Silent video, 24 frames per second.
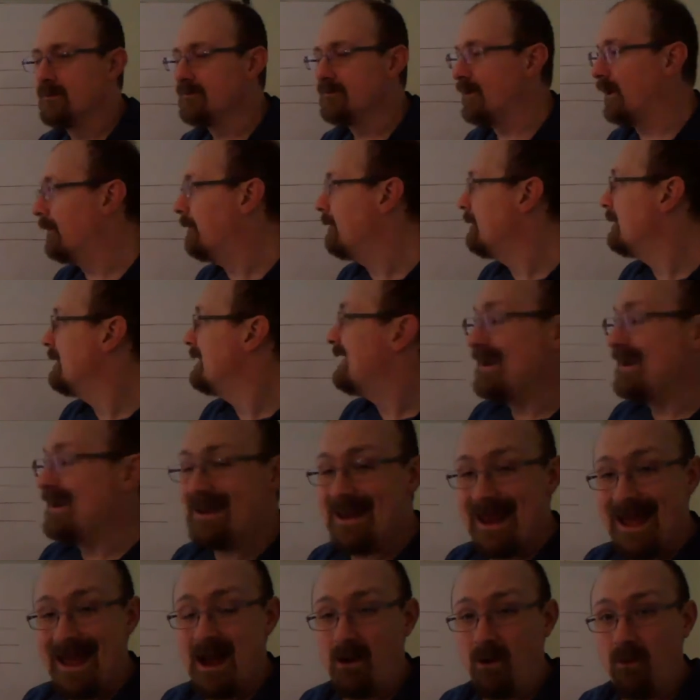So
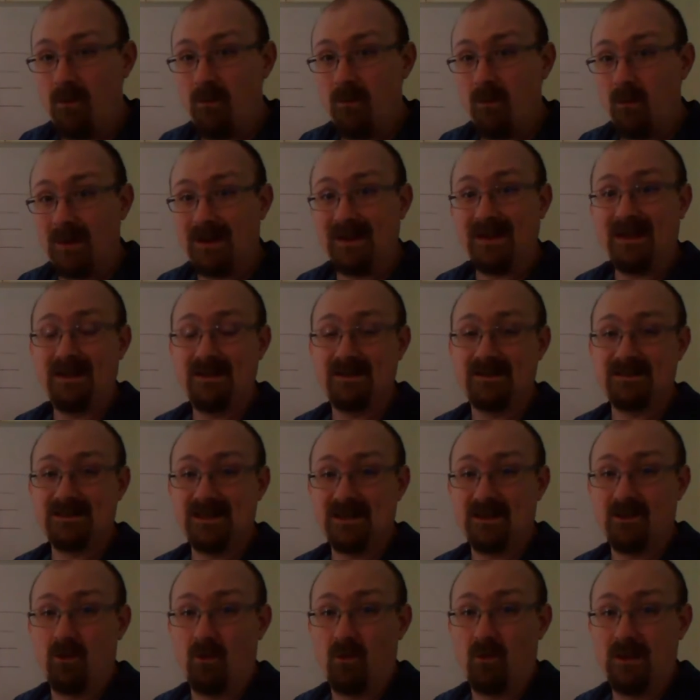now we need to
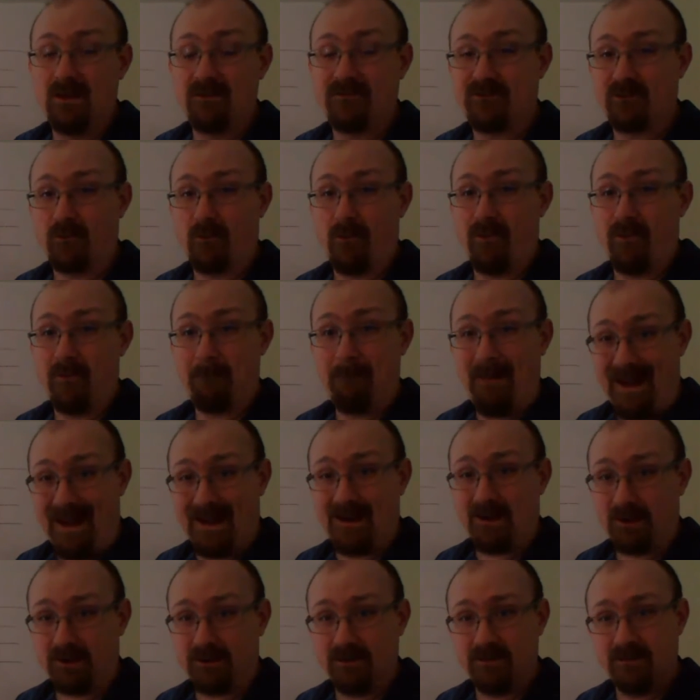deal with sort of the
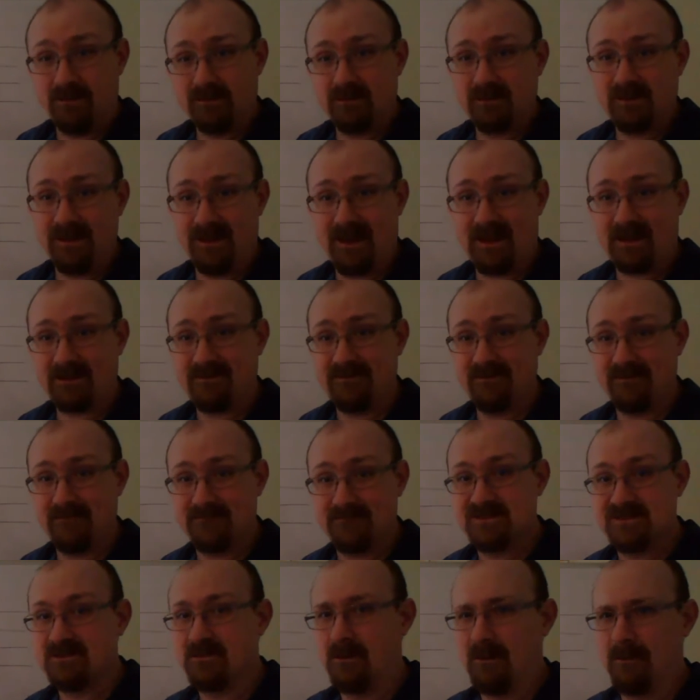paired
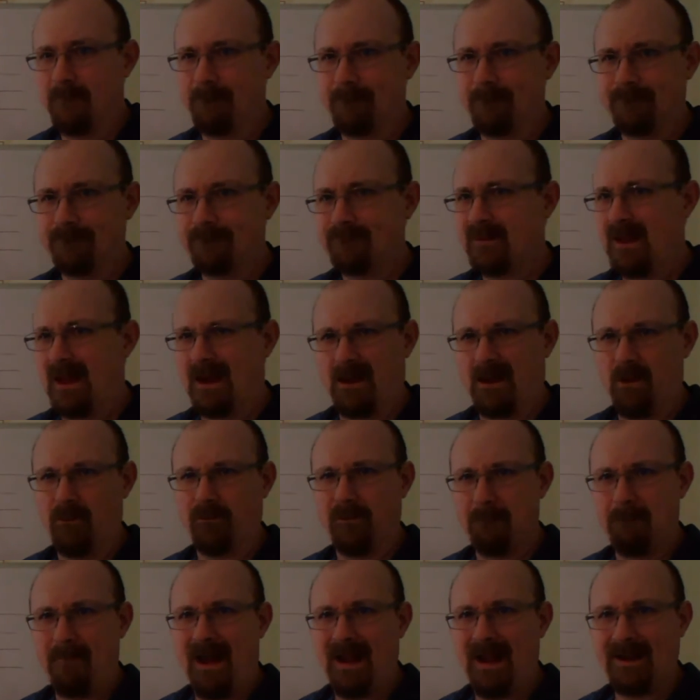connectives. I
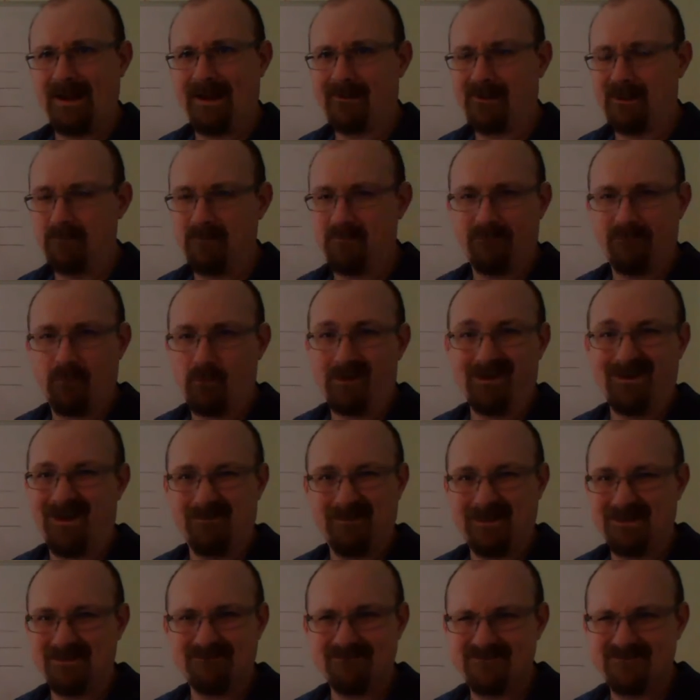called them binary before.
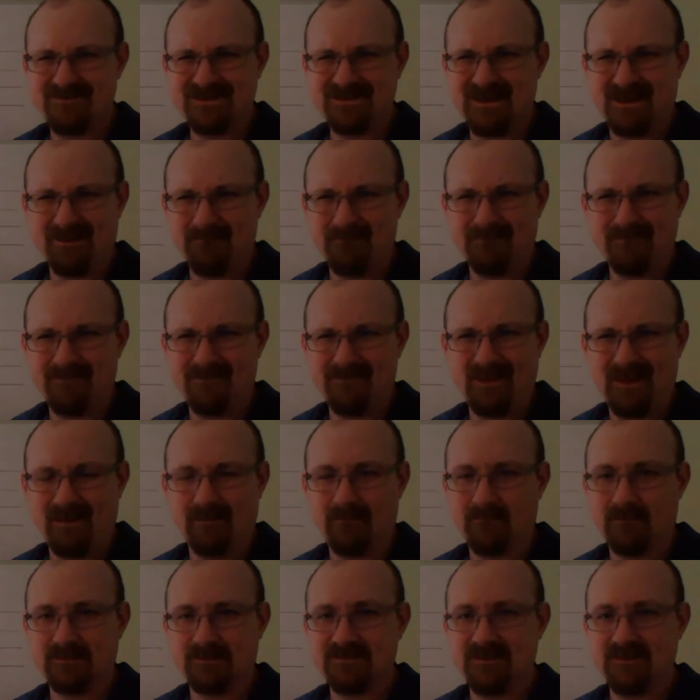I mean, same thing.